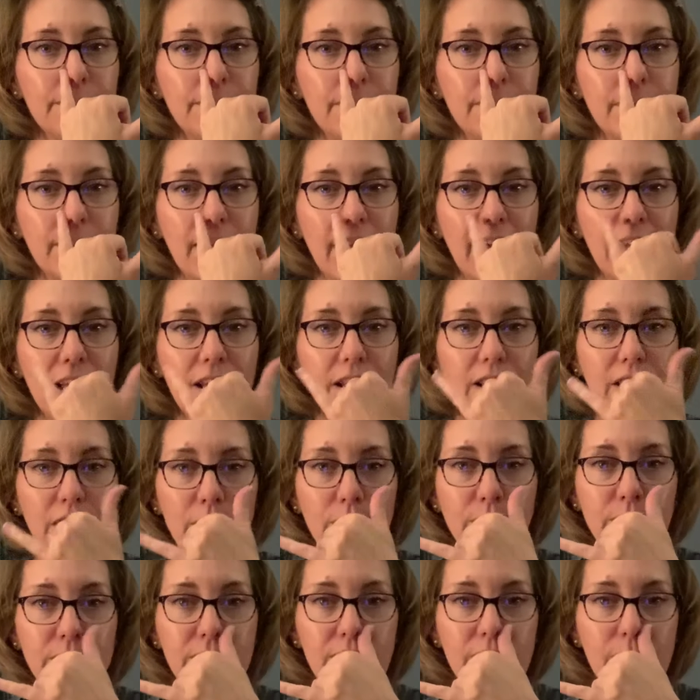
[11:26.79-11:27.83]
Then
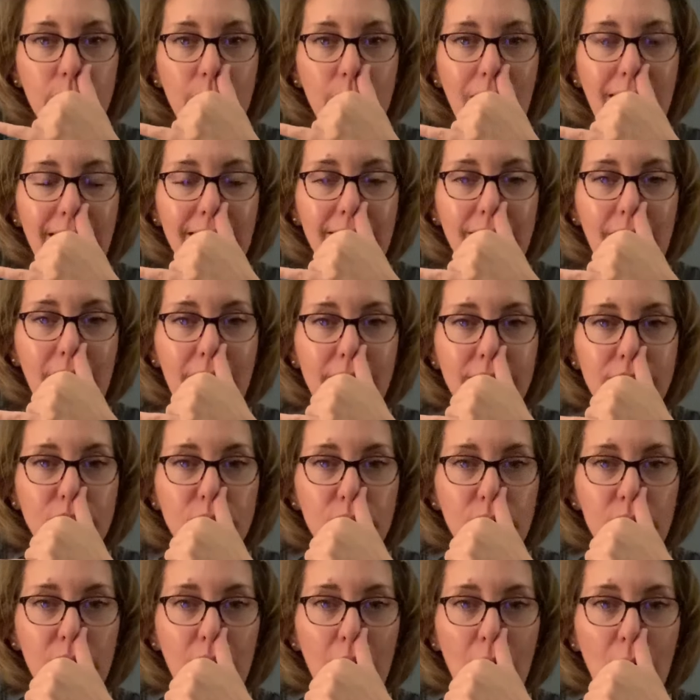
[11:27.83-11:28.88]
close the right
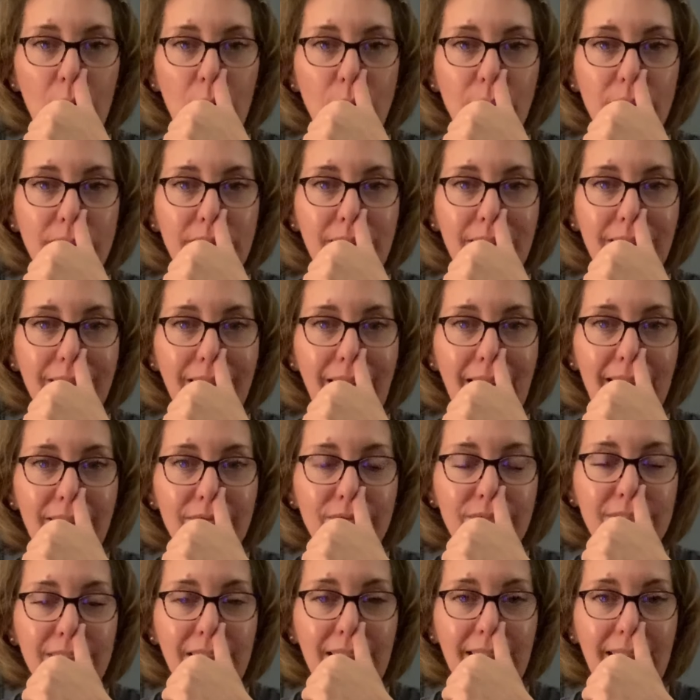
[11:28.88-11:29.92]
nostril, open the
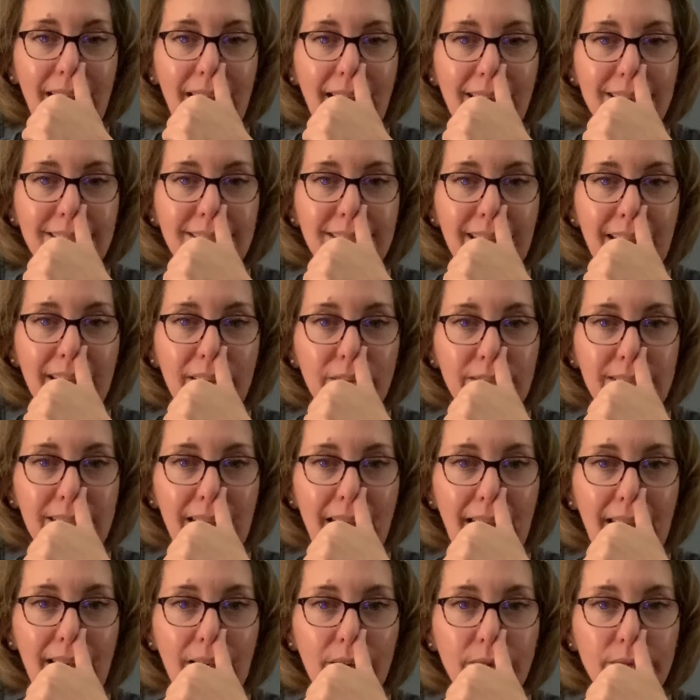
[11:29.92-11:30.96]
left, and exhale
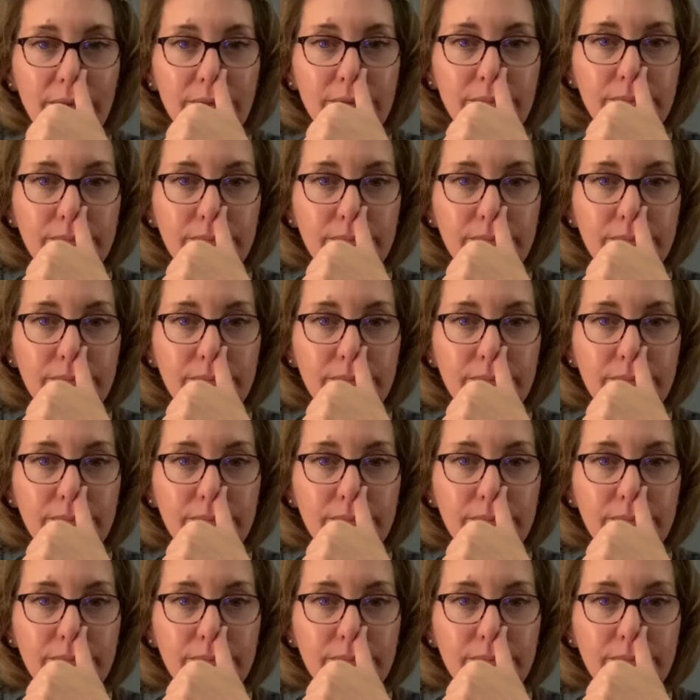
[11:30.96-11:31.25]
down.